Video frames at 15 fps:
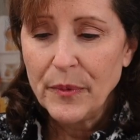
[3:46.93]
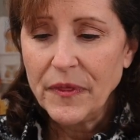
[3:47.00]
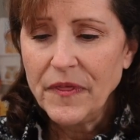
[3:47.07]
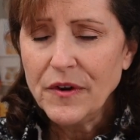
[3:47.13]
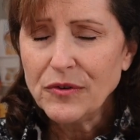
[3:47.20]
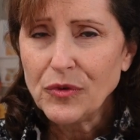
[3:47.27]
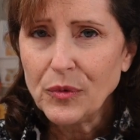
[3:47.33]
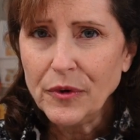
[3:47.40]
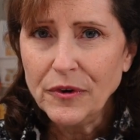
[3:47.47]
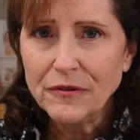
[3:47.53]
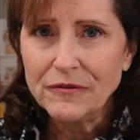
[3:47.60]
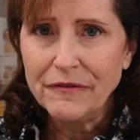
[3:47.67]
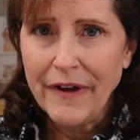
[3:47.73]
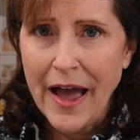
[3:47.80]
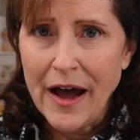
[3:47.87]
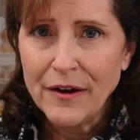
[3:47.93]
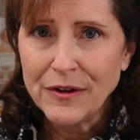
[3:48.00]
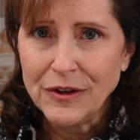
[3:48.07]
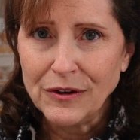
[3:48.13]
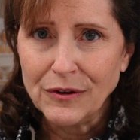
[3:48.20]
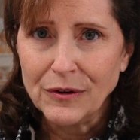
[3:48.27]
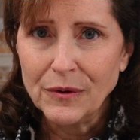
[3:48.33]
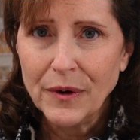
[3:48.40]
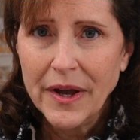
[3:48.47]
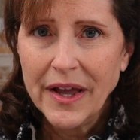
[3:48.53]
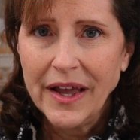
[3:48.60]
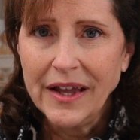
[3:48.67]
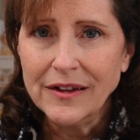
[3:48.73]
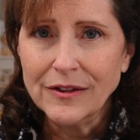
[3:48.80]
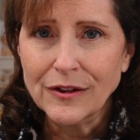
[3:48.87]
There's real value
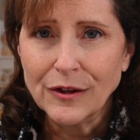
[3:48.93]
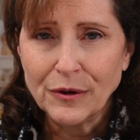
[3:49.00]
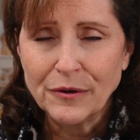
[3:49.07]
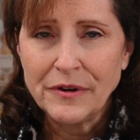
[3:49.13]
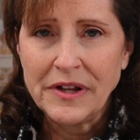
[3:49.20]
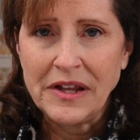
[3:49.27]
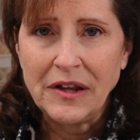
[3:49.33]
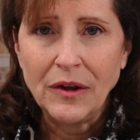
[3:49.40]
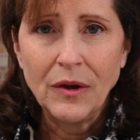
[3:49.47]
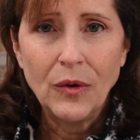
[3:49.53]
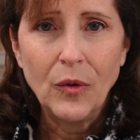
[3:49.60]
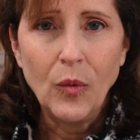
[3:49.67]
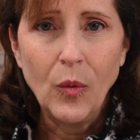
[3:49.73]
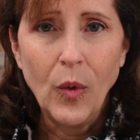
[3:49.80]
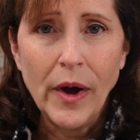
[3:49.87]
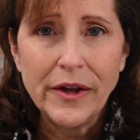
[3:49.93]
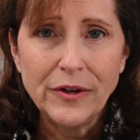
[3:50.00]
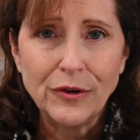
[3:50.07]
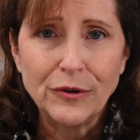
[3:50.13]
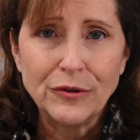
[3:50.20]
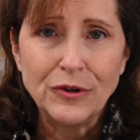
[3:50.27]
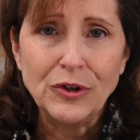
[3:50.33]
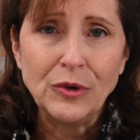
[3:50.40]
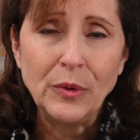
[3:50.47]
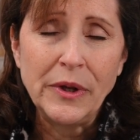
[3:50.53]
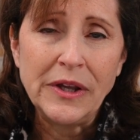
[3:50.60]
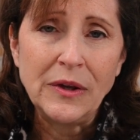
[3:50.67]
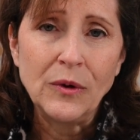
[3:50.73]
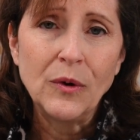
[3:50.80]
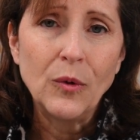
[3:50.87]
in learning what you're
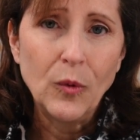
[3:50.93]
doing